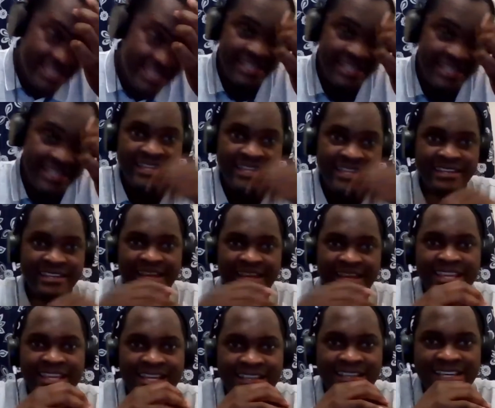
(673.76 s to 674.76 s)
and
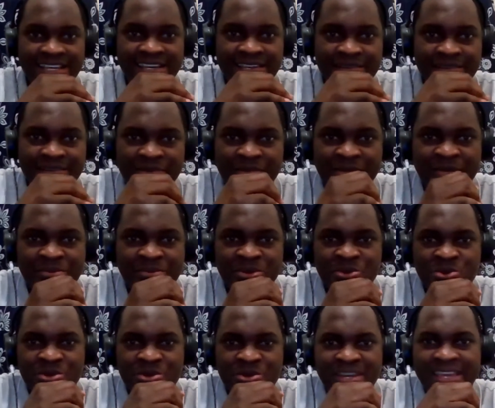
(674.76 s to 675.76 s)
Ayala and Papa
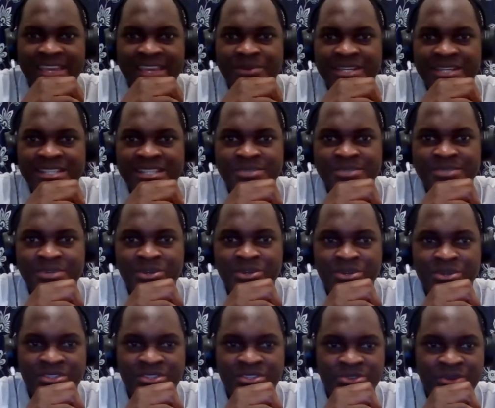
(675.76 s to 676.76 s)
Poku are here with us, and we're
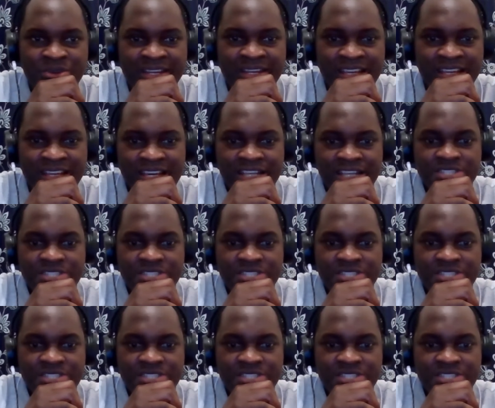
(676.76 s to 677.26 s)
going through it.